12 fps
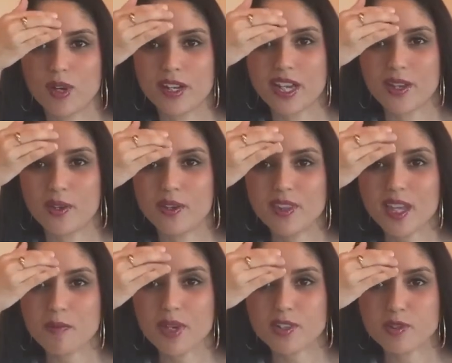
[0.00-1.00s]
When I earn
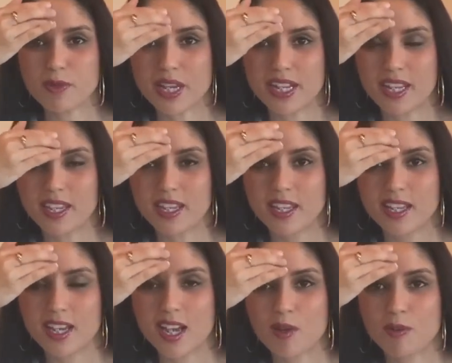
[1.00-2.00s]
that much money,
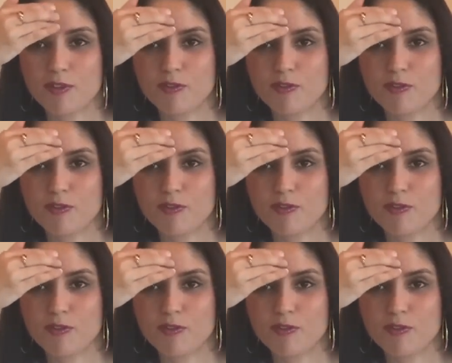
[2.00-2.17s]
I will